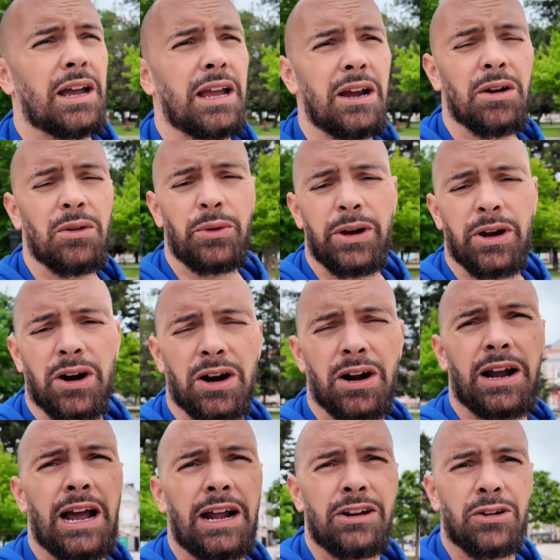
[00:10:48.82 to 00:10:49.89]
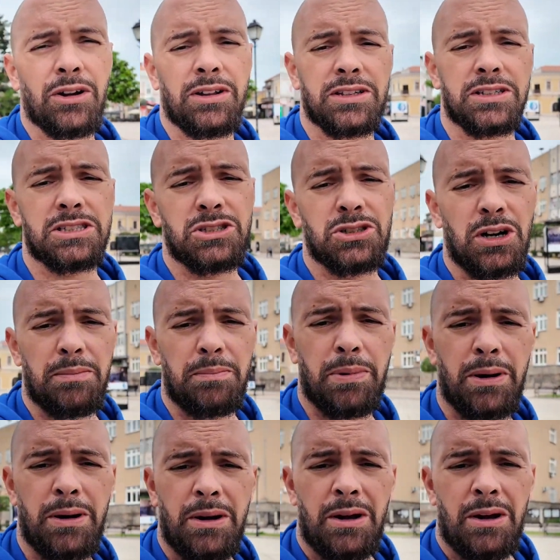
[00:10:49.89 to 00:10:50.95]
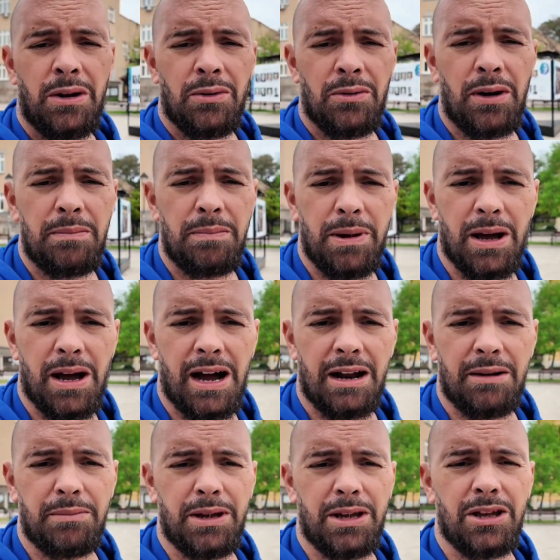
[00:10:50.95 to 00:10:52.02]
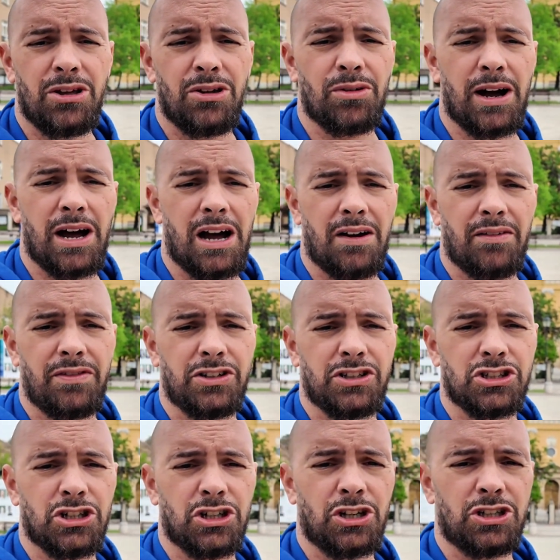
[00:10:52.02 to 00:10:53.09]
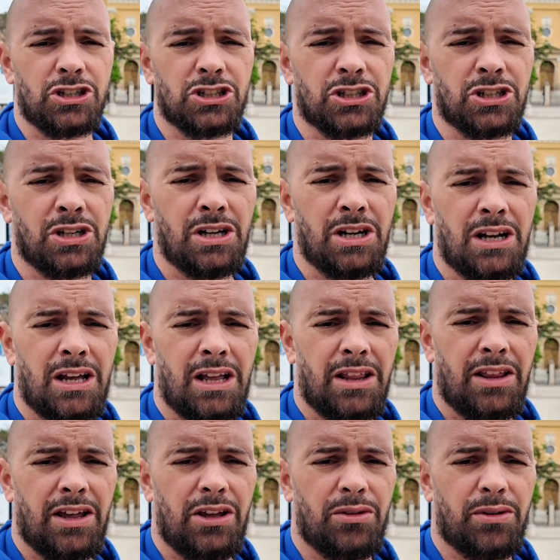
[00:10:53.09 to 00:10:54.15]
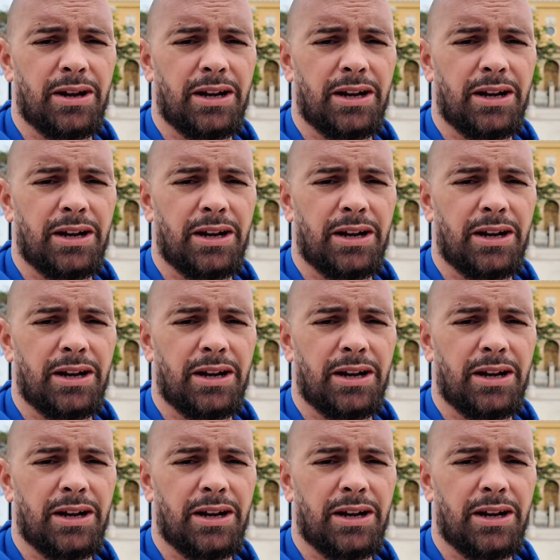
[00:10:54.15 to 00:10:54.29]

here we are entering the strip. Right behind me, you have the church that you